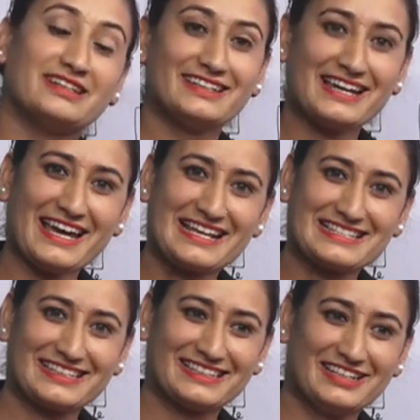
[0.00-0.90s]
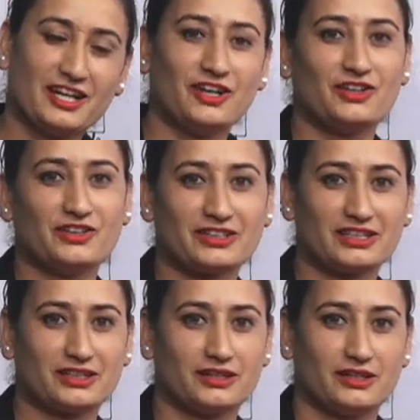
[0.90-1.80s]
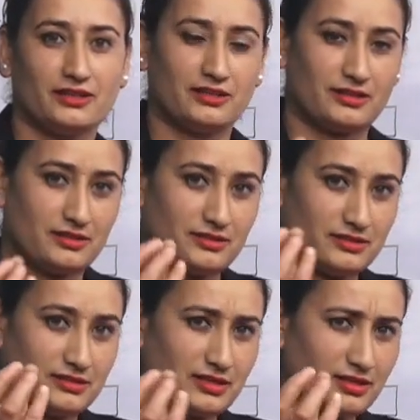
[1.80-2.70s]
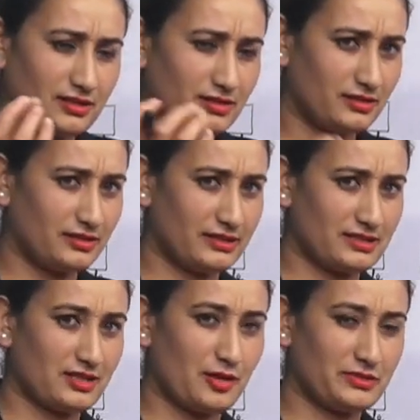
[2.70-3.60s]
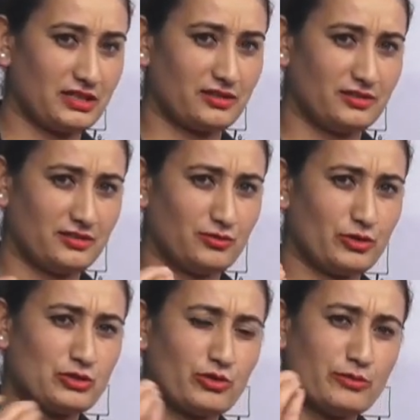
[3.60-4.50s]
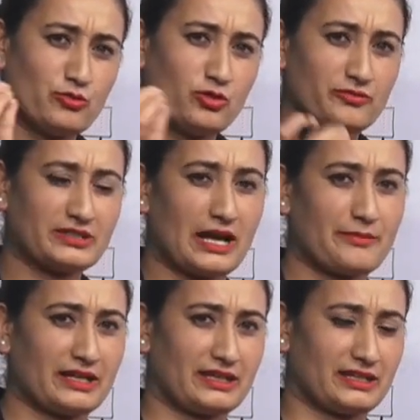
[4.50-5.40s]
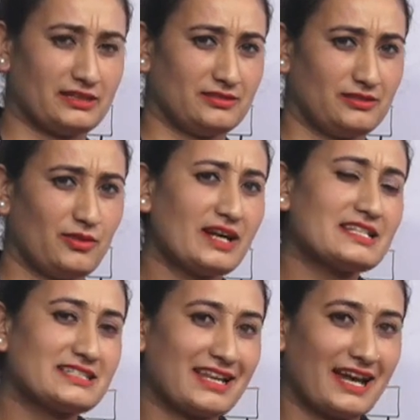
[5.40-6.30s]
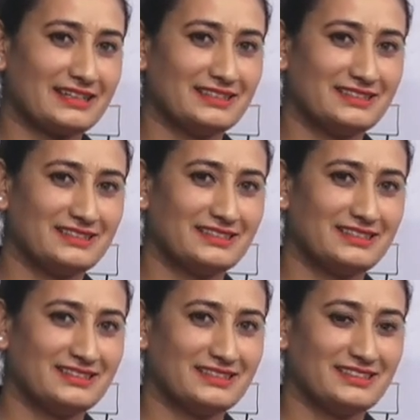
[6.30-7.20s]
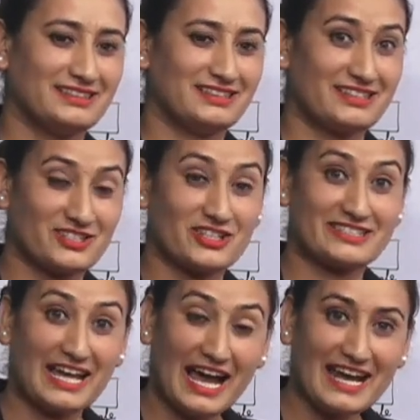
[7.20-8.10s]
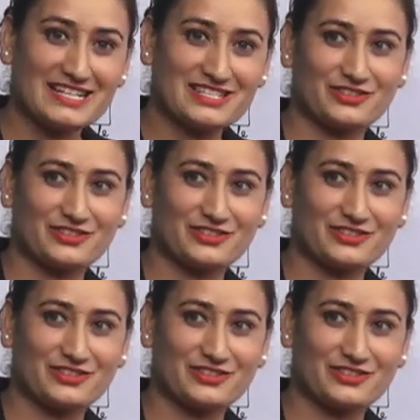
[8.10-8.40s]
Yes. Okay, there is something which we move time and again. What is that? It's a dice.